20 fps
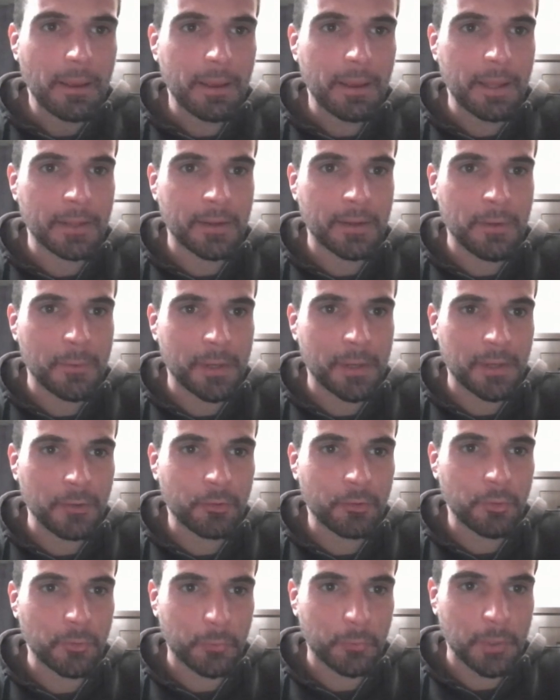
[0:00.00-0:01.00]
and now we can
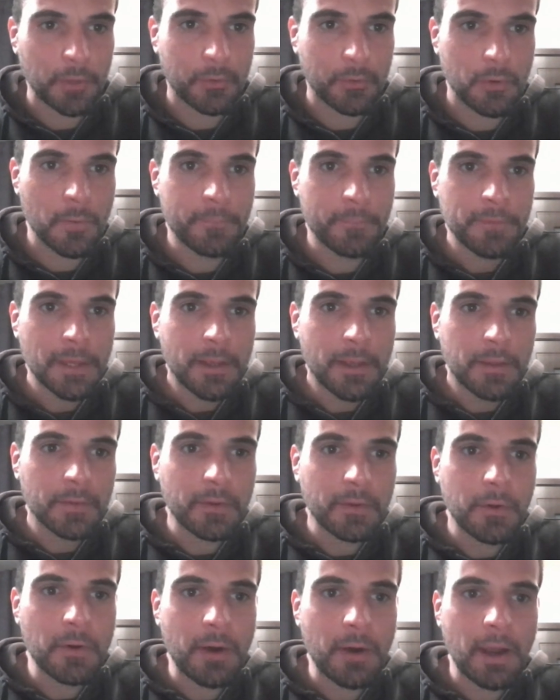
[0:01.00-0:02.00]
choose where to go.
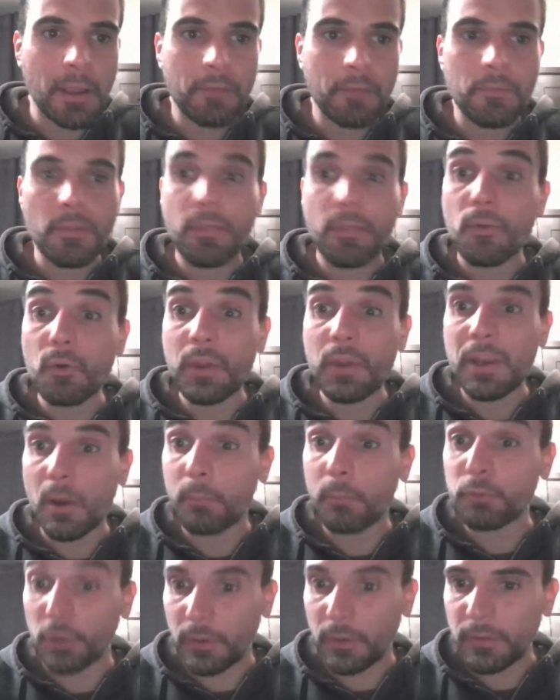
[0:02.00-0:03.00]
So I have 3
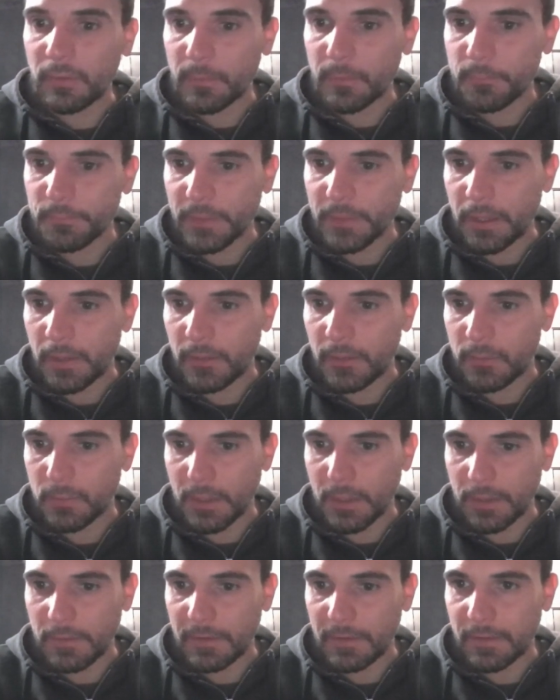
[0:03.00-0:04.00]
options, as you
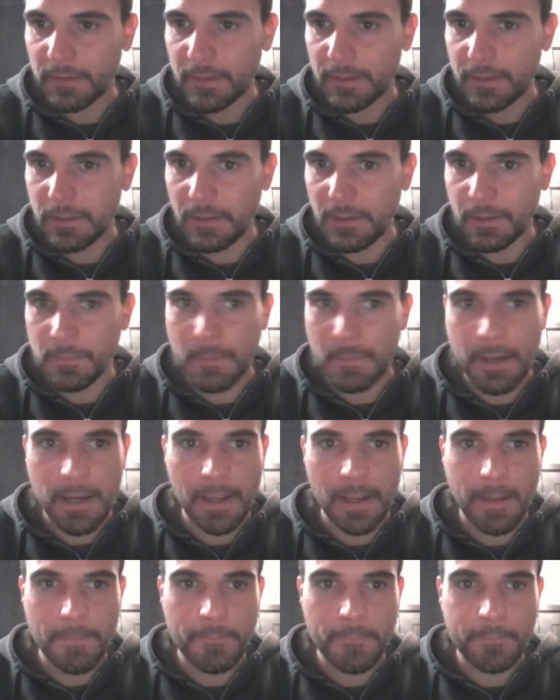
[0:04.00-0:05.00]
can see in my
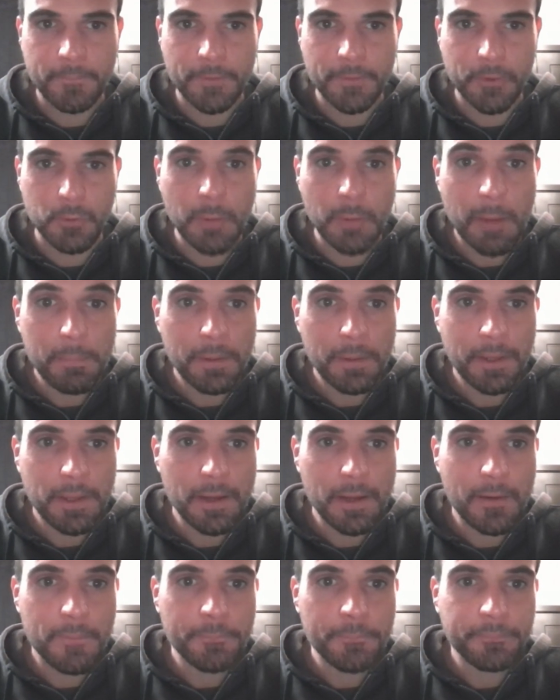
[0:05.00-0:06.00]
new map
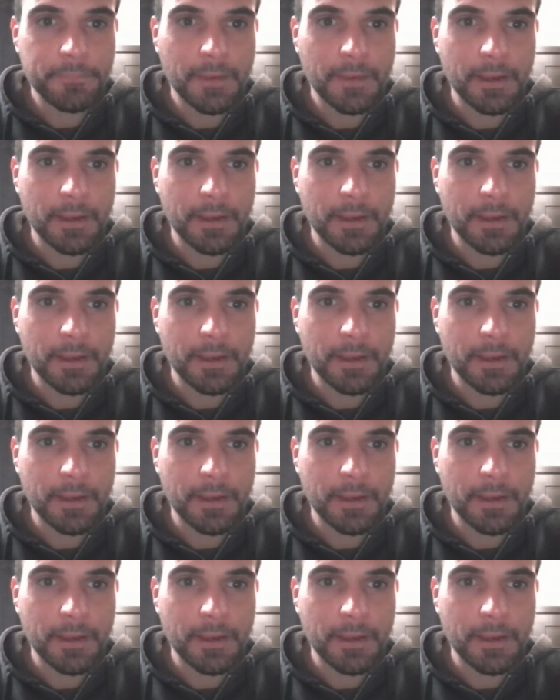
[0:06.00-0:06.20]
here.